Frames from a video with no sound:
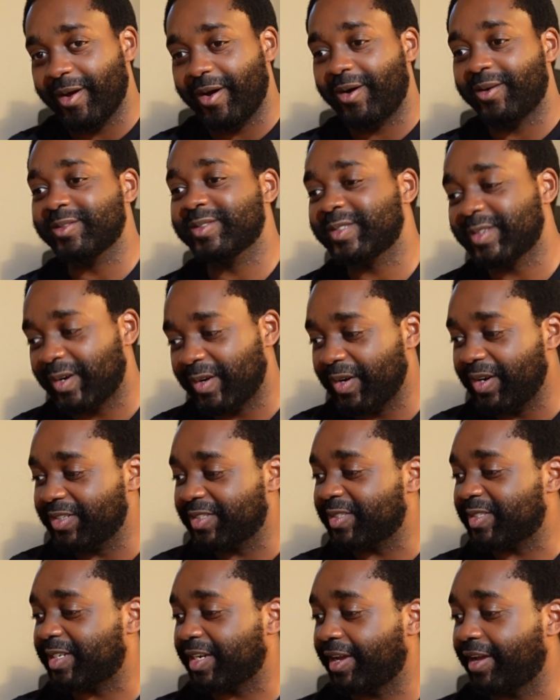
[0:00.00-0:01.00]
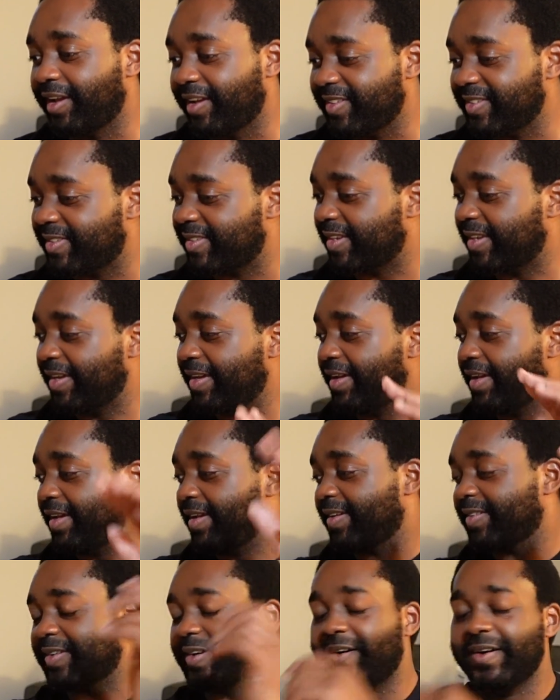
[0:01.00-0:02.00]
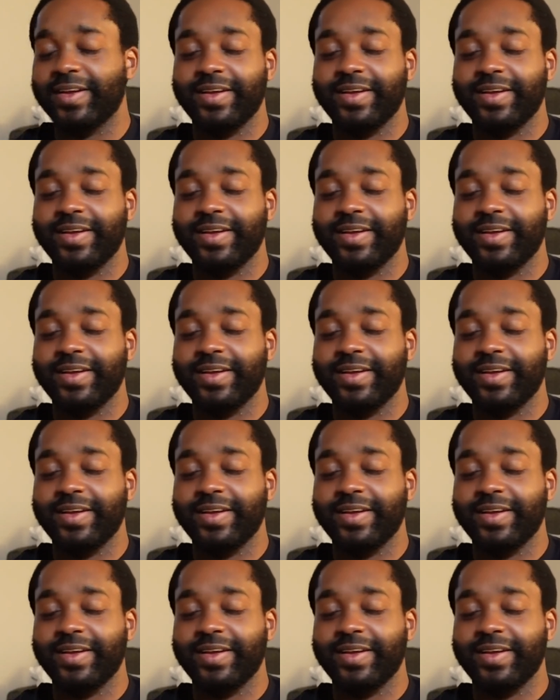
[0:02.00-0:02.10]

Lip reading: on. So here's your chance. Go